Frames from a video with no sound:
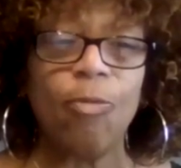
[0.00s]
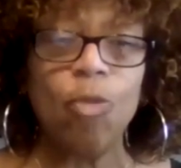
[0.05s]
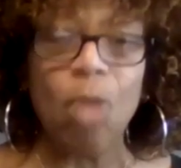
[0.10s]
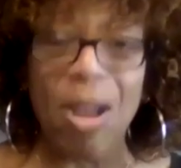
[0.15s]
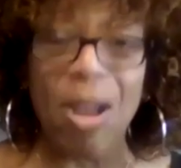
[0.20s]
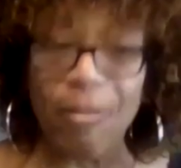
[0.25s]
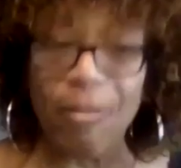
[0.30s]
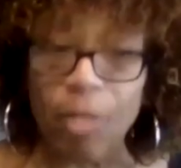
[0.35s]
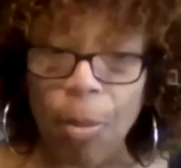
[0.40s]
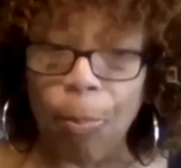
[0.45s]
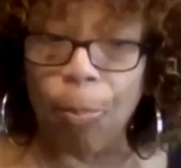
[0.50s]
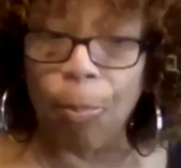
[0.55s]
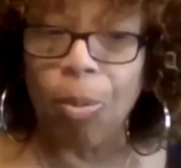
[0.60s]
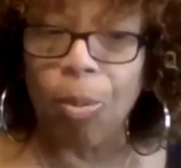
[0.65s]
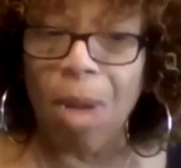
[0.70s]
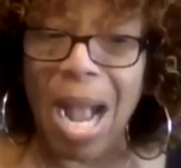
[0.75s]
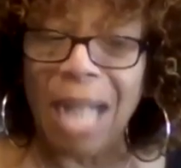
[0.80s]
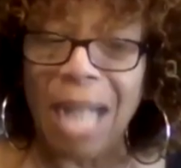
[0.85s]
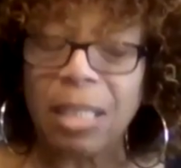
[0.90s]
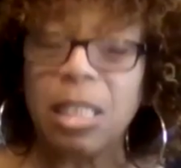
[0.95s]
You have to
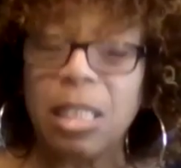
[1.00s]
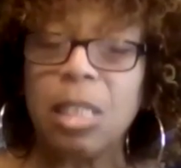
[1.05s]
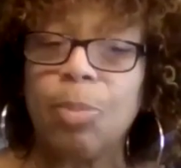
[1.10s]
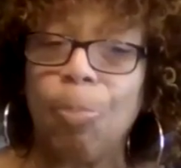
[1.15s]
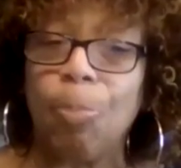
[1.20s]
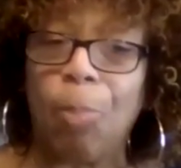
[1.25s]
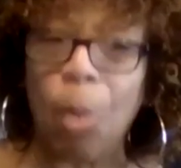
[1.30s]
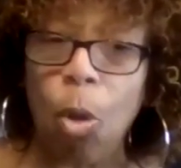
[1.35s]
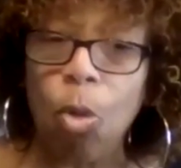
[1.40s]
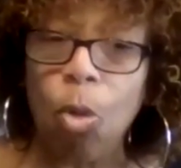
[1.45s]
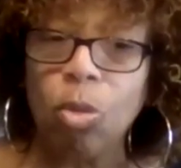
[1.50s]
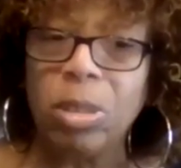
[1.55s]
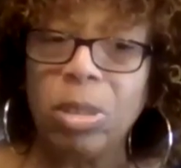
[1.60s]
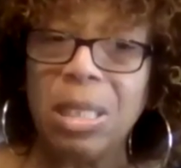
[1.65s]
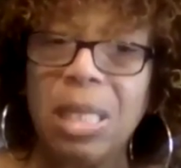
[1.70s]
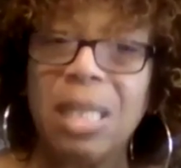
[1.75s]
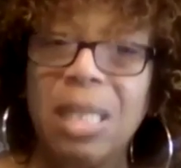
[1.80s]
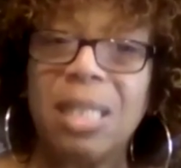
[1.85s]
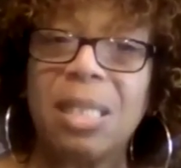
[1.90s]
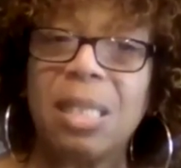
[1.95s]
practice
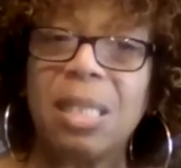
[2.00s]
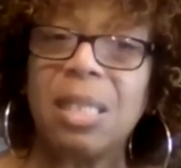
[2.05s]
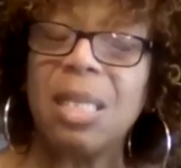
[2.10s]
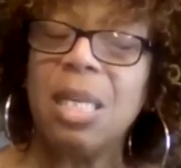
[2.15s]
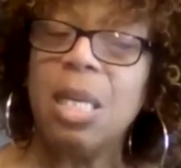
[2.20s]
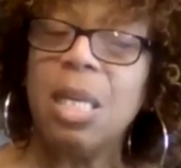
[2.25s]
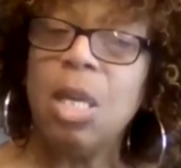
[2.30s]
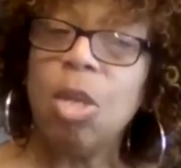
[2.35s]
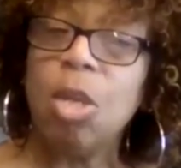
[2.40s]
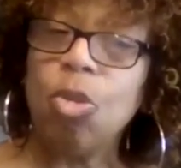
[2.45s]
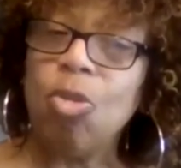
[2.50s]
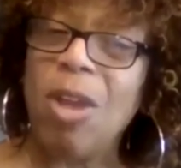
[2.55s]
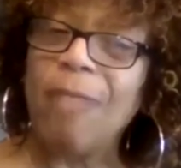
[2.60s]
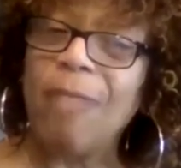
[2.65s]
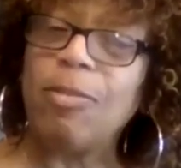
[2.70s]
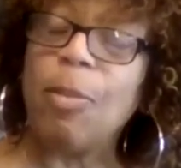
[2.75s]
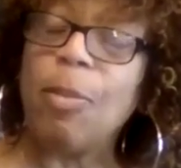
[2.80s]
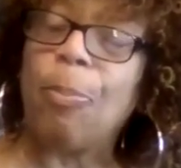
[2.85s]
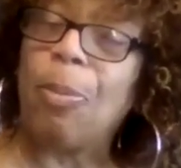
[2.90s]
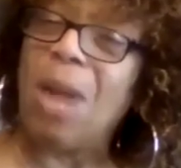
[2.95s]
boldness. You
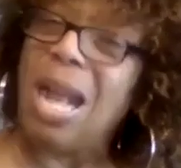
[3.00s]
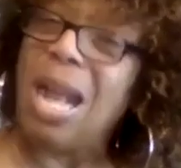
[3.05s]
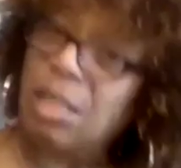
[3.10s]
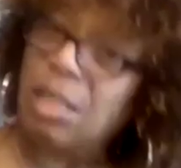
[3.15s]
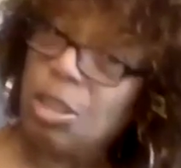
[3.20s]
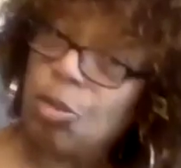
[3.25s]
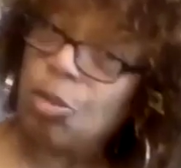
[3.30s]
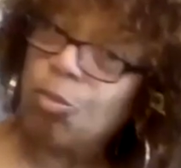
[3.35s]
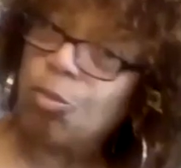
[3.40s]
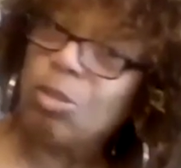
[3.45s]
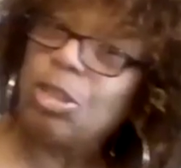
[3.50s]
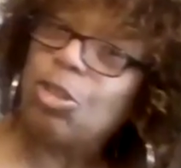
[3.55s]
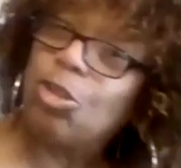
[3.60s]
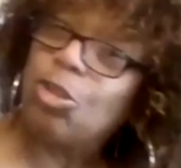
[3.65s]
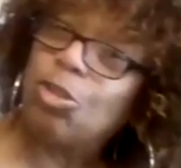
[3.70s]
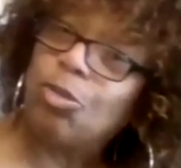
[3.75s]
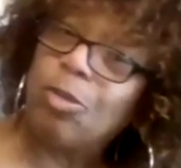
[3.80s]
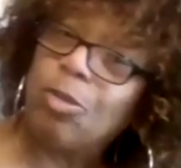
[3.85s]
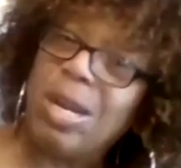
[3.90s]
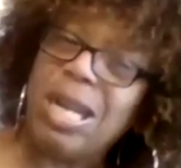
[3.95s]
have to practice
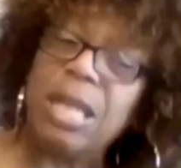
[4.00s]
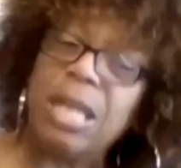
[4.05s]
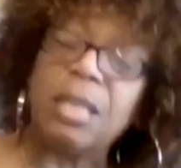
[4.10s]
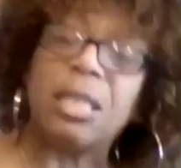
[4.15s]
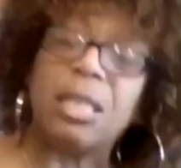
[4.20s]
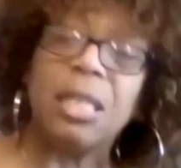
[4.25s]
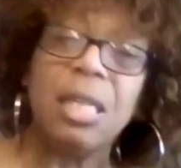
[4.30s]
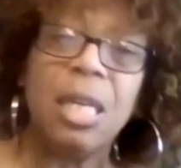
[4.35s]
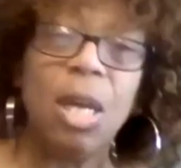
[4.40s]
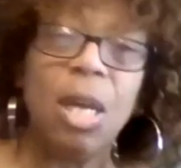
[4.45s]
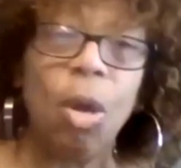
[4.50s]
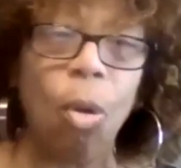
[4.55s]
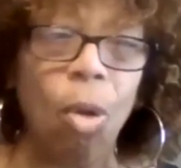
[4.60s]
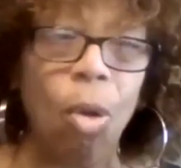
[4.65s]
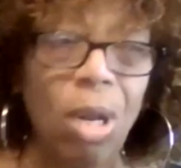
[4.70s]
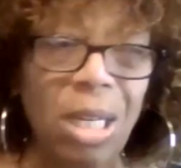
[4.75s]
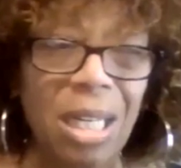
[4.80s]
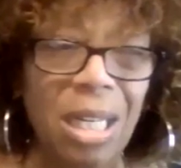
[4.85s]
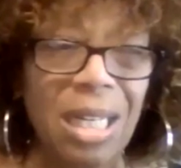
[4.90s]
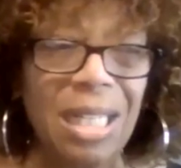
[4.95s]
restraint.
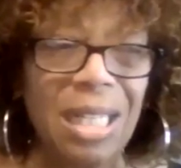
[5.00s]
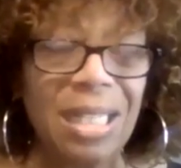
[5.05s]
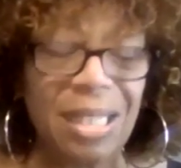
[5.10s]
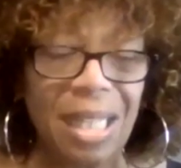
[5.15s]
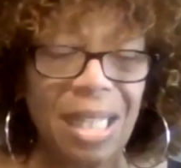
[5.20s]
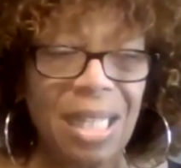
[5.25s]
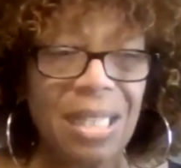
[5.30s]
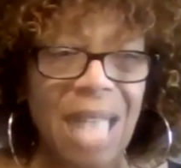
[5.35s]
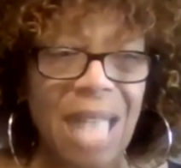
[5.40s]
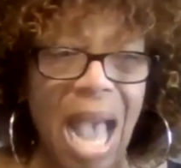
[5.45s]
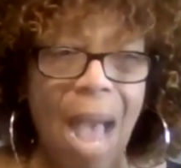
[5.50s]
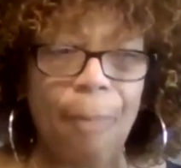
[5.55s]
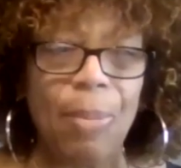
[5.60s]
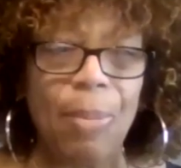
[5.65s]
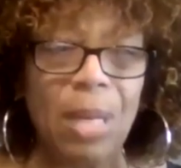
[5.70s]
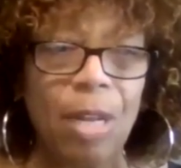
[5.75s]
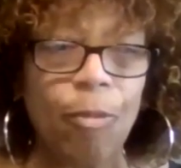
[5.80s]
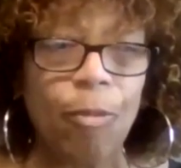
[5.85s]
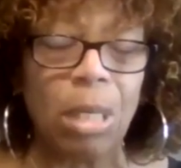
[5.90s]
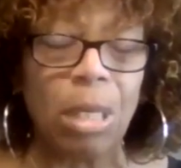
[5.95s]
All of these things
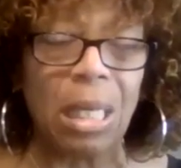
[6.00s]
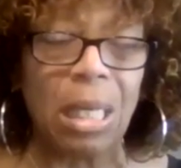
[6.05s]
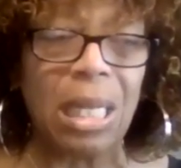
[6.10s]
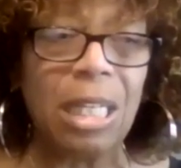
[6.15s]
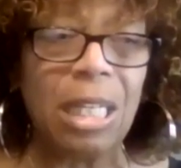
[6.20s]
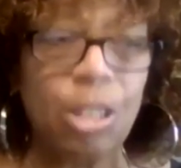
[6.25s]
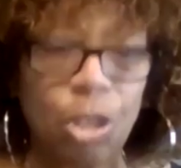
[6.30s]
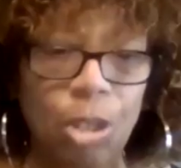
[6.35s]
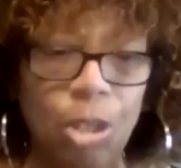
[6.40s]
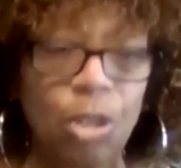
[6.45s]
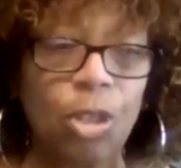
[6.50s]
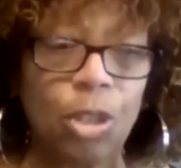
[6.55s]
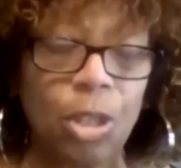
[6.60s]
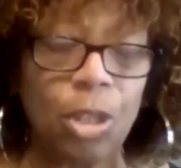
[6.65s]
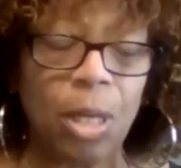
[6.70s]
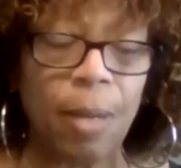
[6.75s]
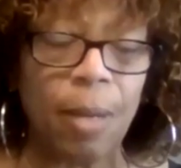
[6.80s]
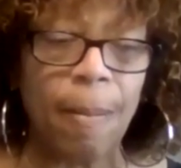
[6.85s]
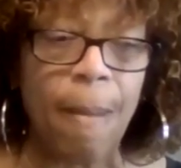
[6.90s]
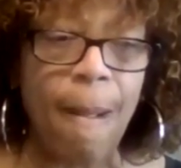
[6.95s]
happen in
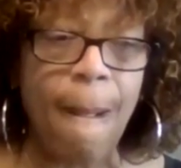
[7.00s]
relationship.